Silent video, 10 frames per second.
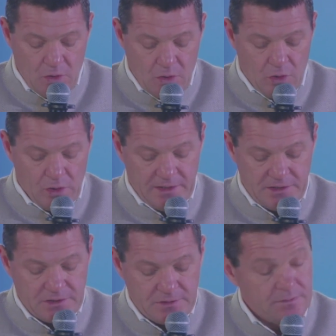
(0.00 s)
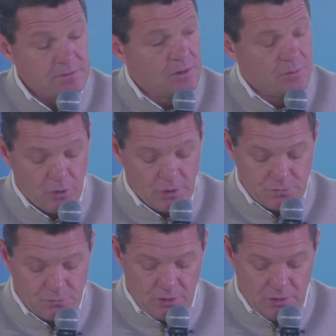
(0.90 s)
Colleagues, the board's
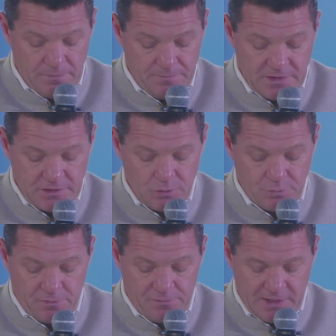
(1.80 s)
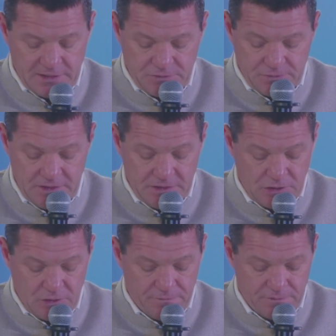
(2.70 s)
role is to provide
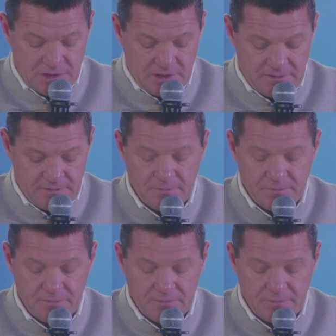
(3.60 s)
strategic oversight,